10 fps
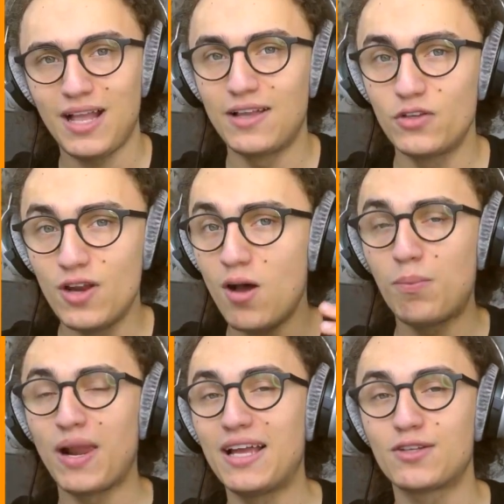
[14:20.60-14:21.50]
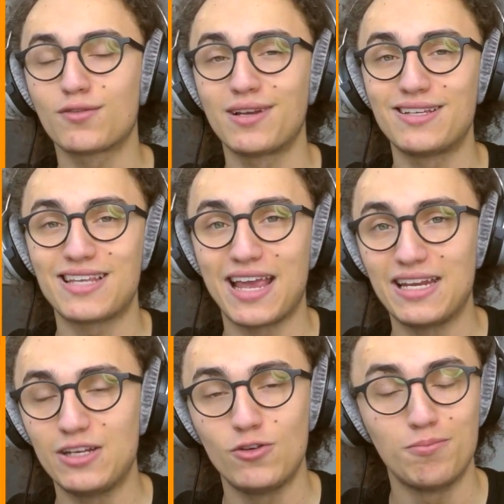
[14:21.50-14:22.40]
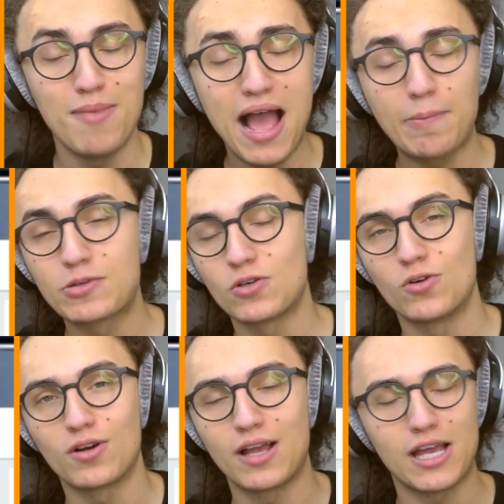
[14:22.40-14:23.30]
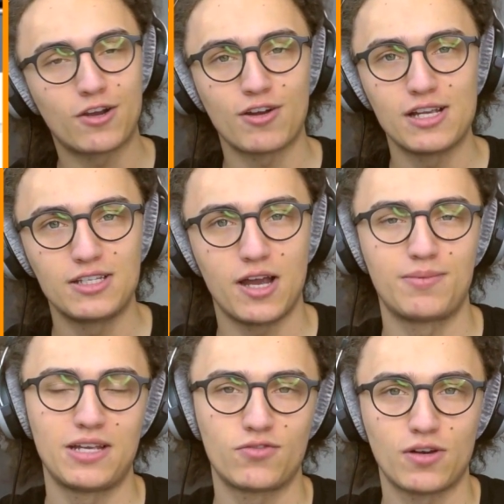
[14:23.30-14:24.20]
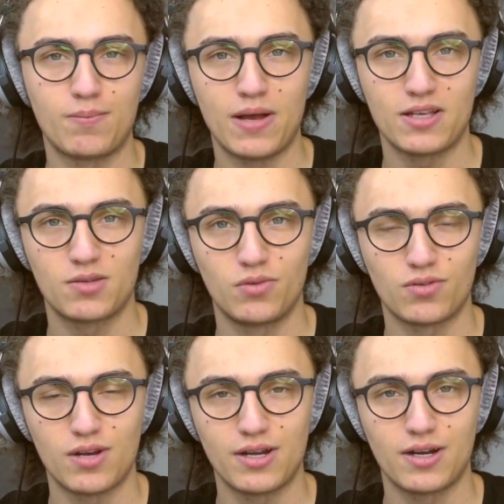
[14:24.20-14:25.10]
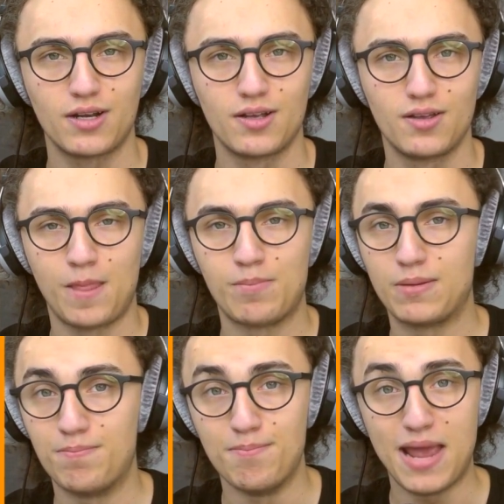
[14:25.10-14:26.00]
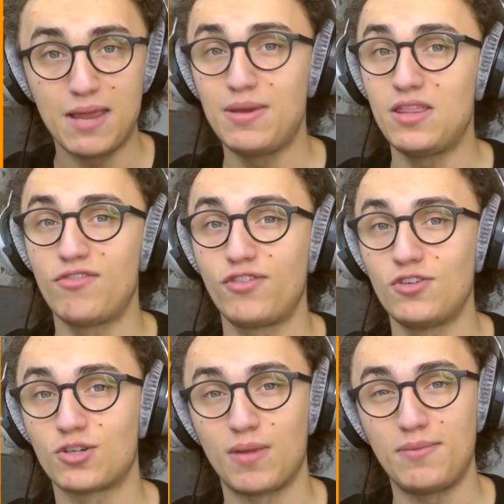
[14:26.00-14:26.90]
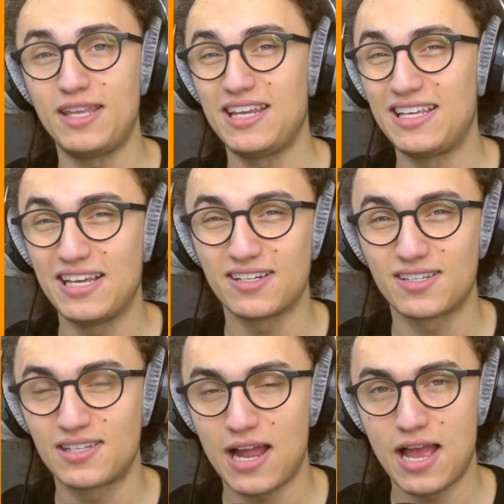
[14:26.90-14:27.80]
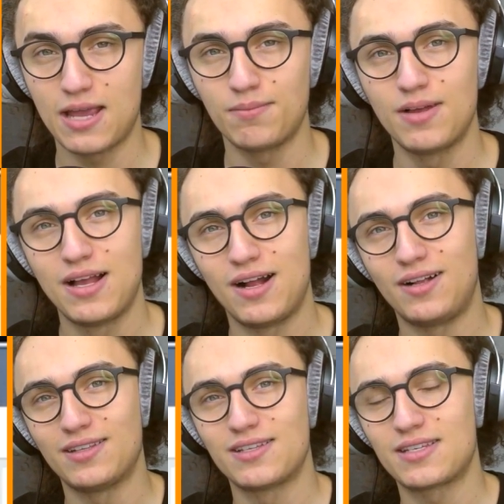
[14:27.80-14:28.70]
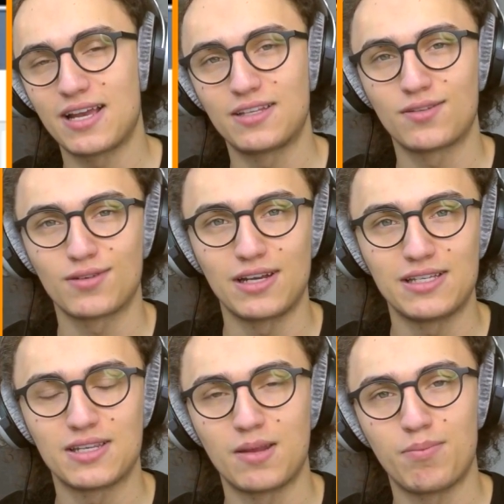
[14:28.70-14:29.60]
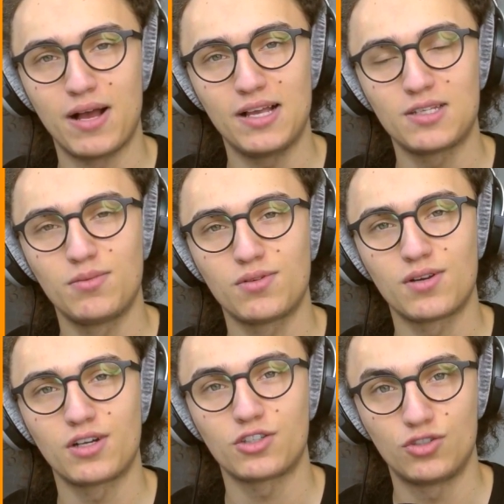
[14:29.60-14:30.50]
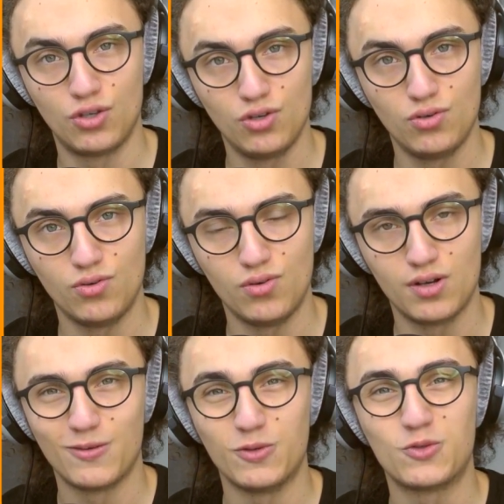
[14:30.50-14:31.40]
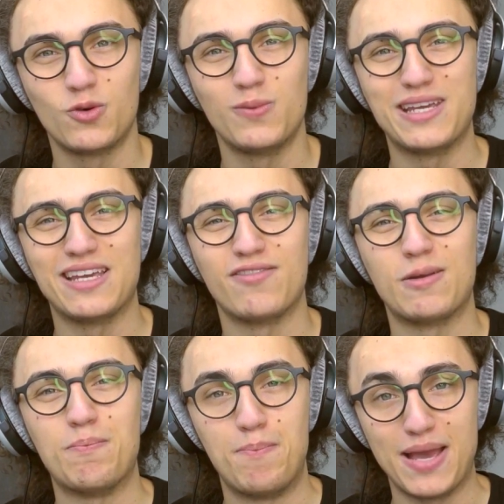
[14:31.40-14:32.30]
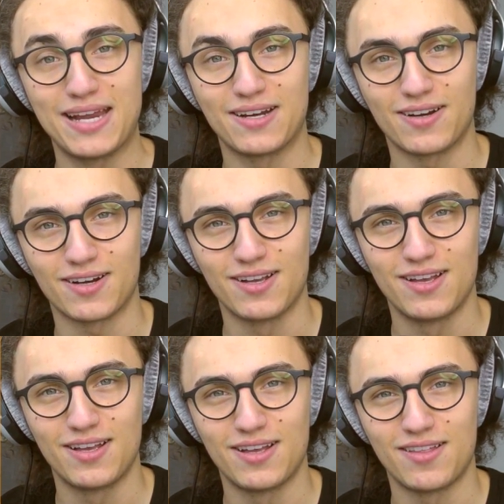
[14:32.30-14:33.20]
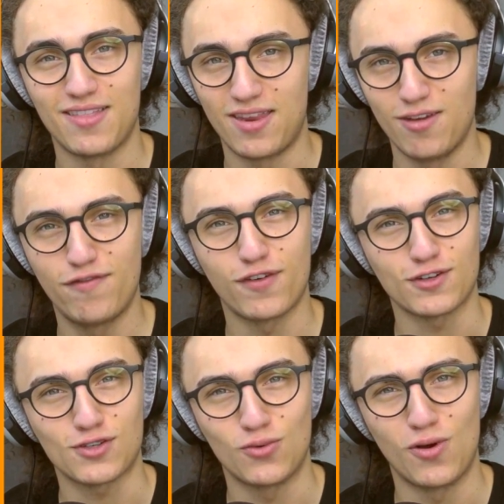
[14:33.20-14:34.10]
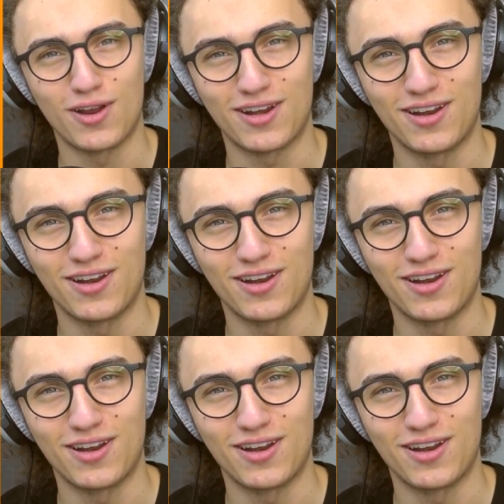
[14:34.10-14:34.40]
I do not plan to release any new maps or crazy updates for Impossible Runner, but maybe in the future, maybe in a year's time, I'll decide to release an Impossible Runner 2, which will be even better. than the first one.